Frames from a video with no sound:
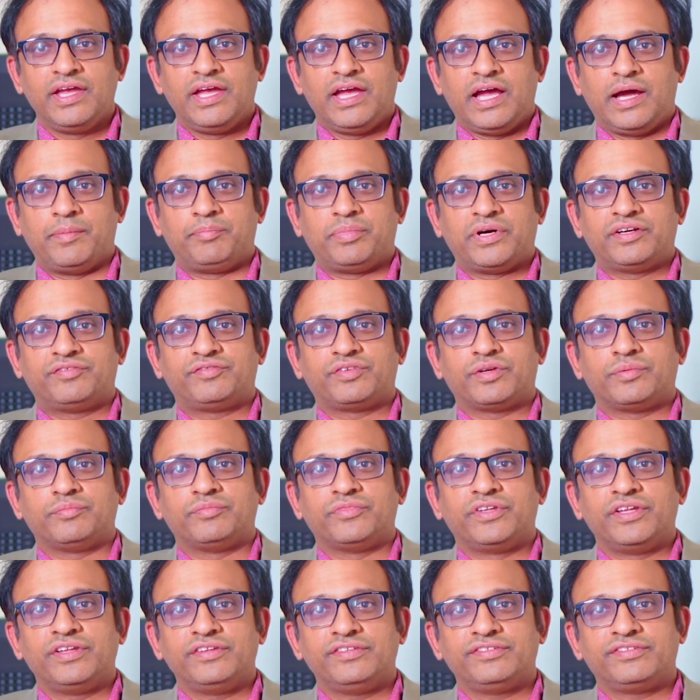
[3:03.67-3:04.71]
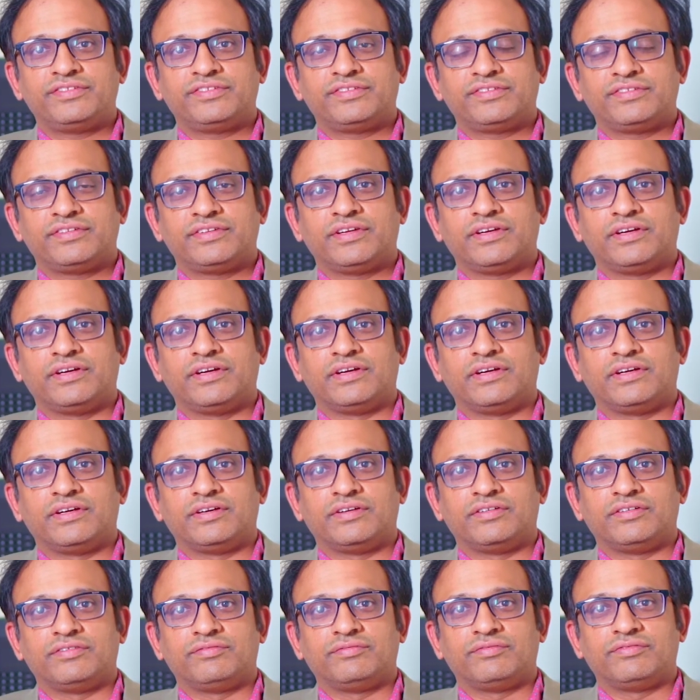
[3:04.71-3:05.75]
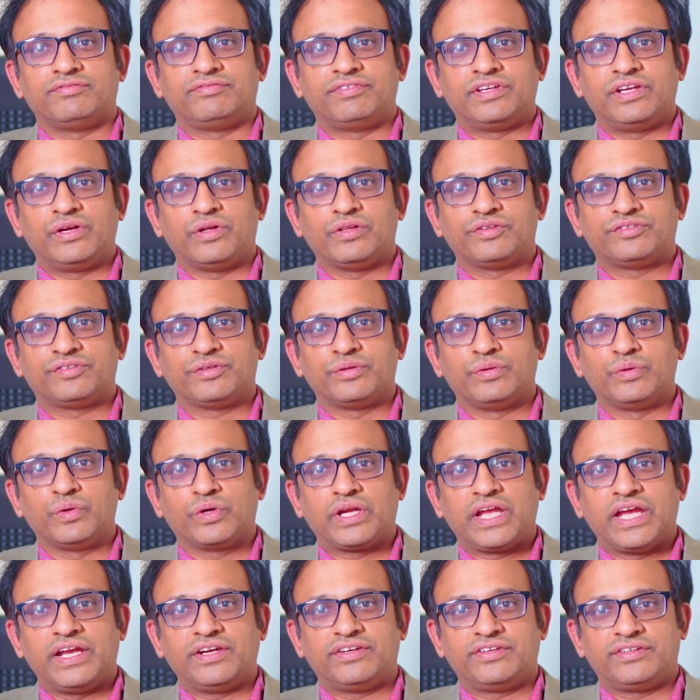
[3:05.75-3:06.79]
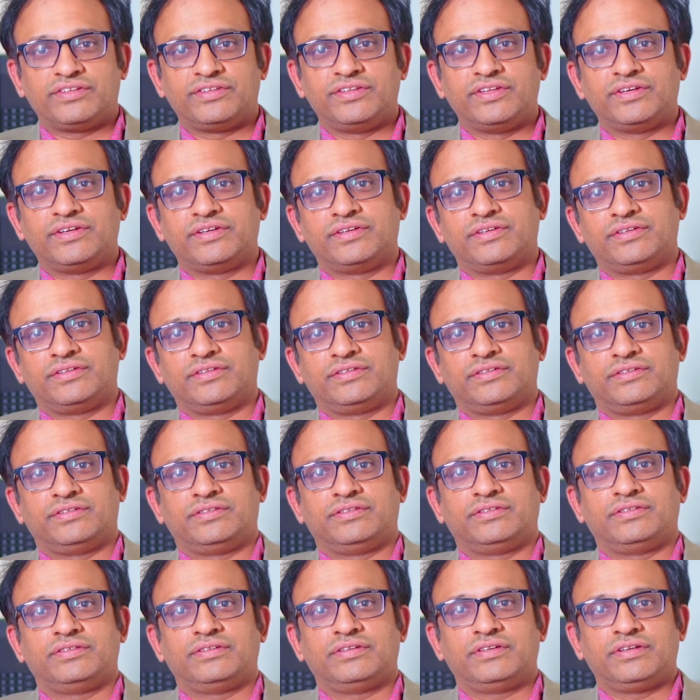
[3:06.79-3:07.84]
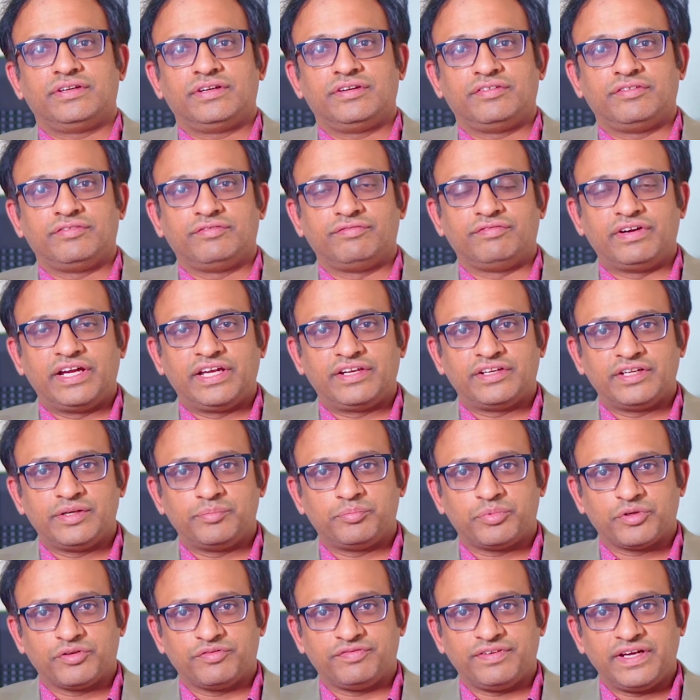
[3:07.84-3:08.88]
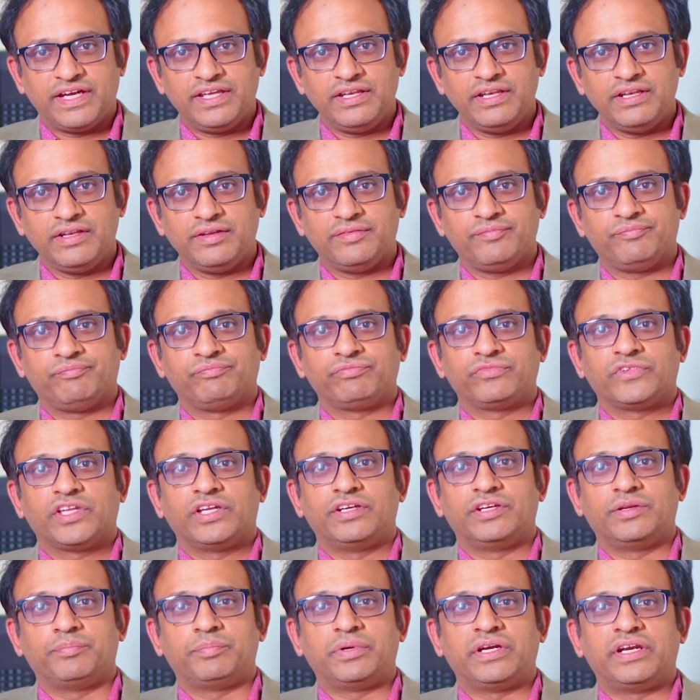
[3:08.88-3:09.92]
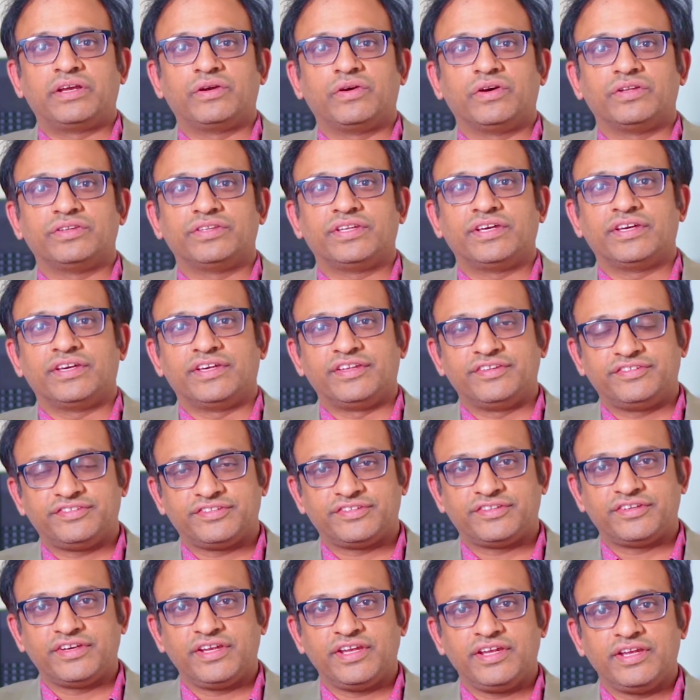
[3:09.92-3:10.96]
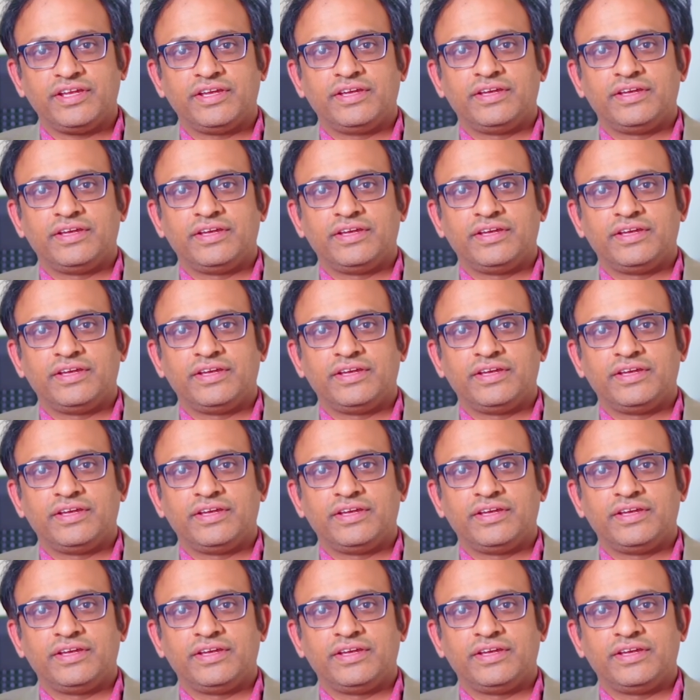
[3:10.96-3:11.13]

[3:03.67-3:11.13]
Apart from this, we also look at the viral profile depending on the history.